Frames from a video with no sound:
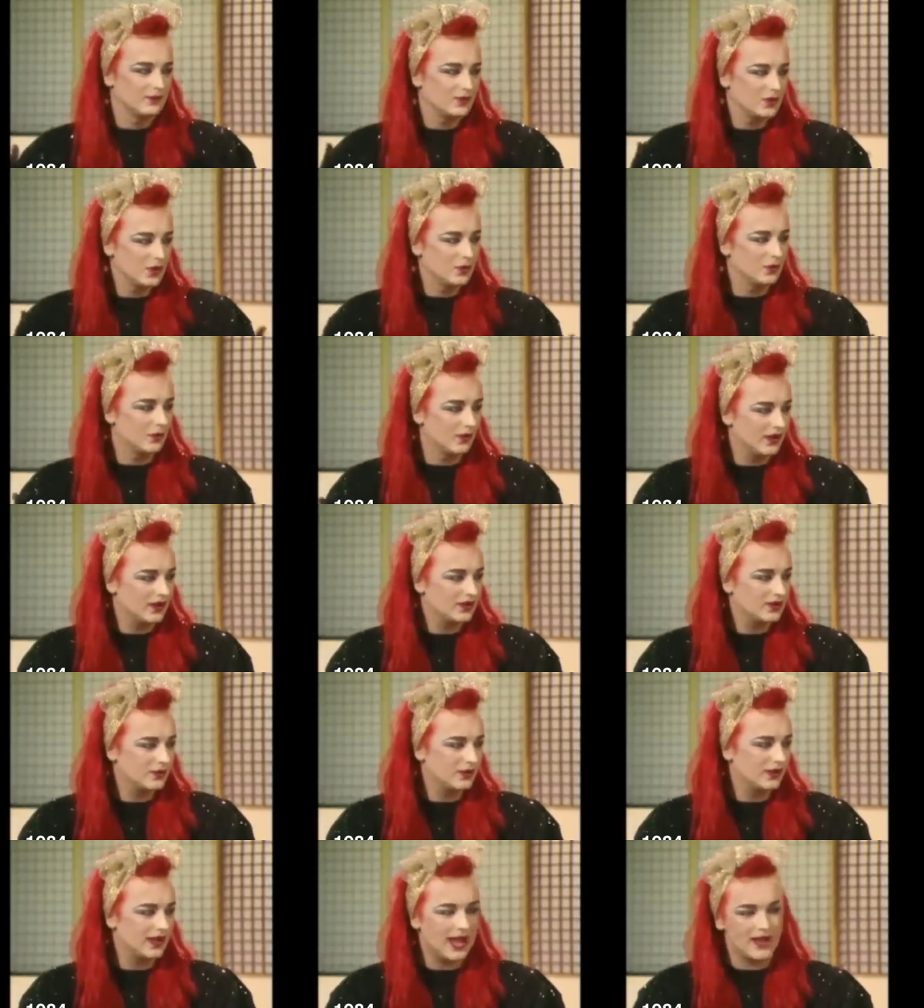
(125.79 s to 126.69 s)
doing what they're
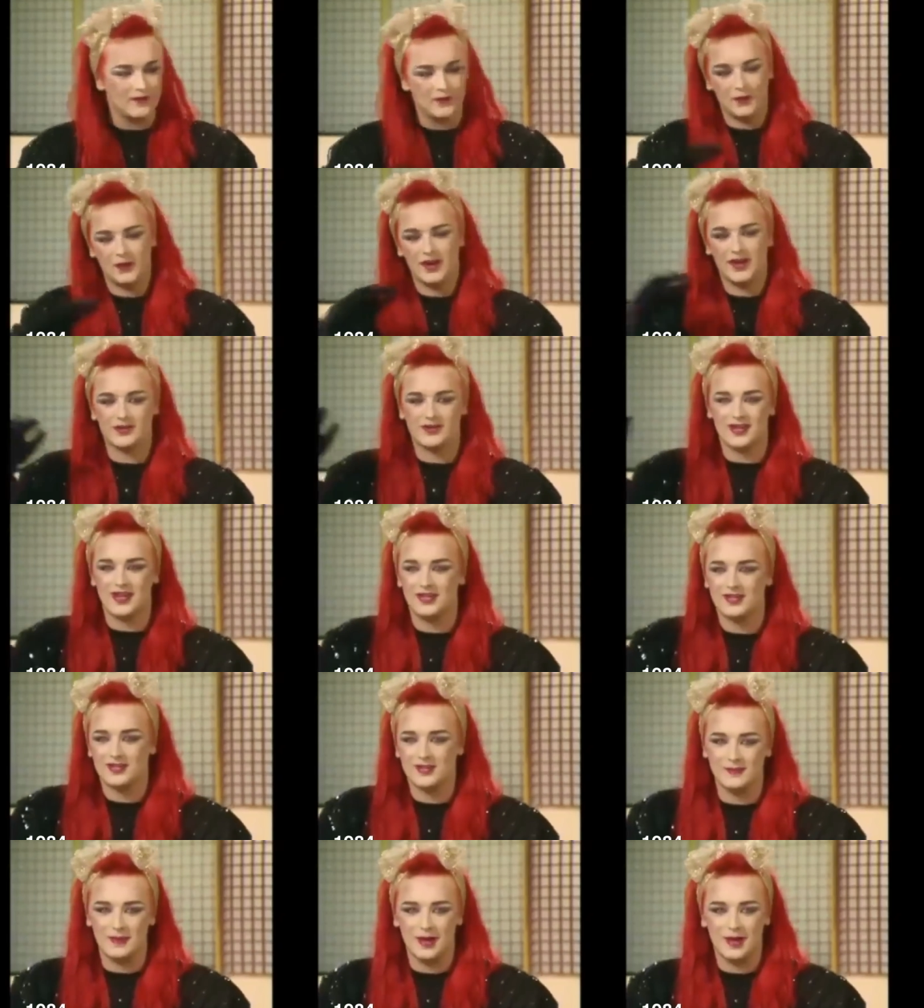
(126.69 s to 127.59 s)
doing, everyone else out in
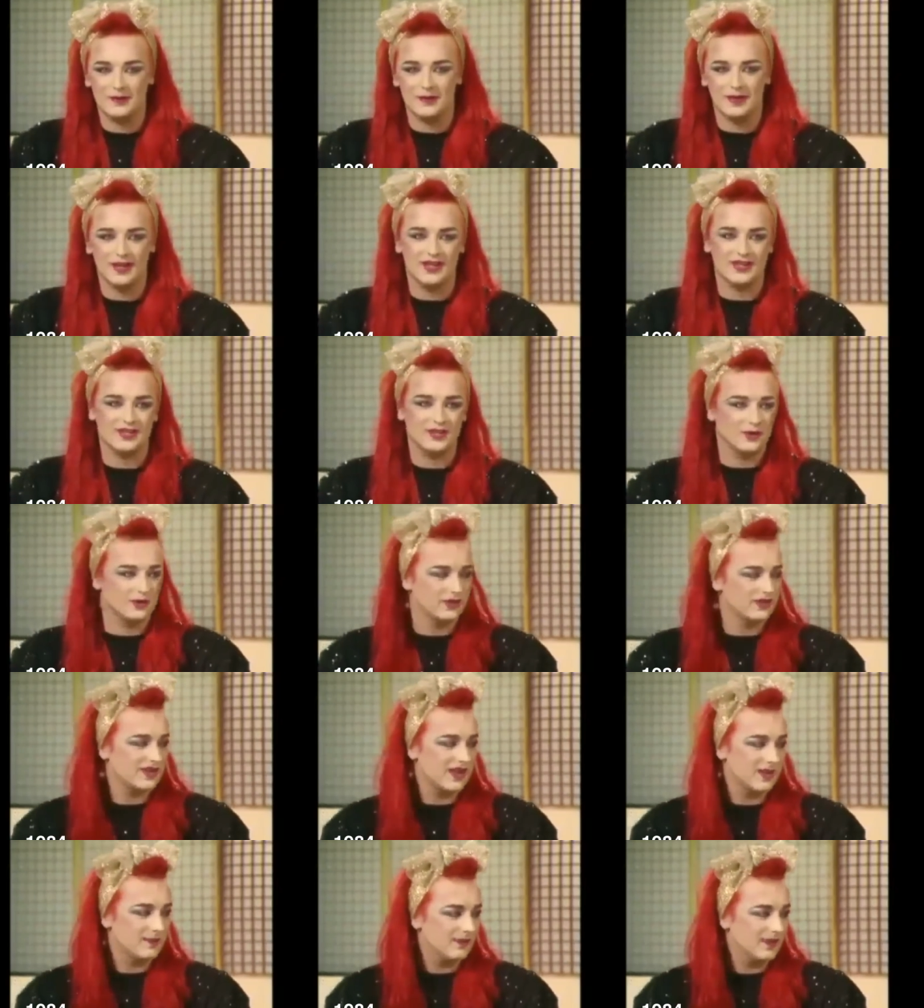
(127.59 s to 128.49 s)
suburbia is doing the
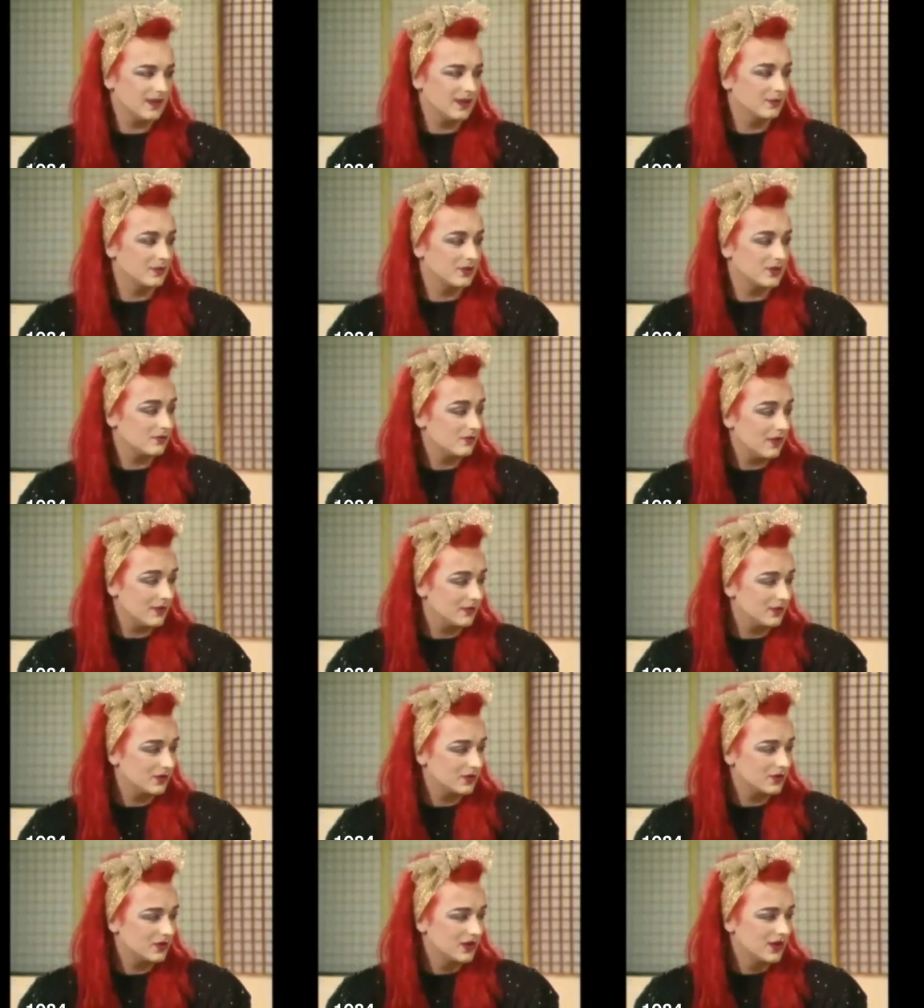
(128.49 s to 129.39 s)
same thing, which is
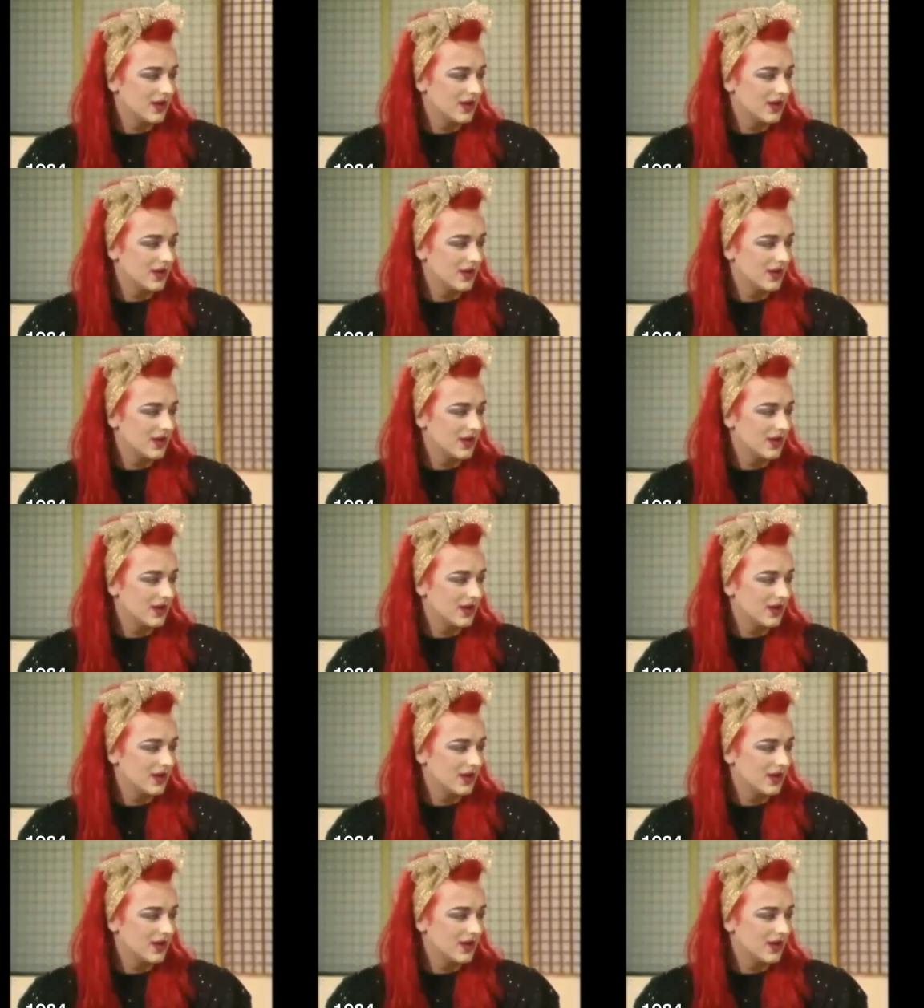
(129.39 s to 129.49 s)
rubbish.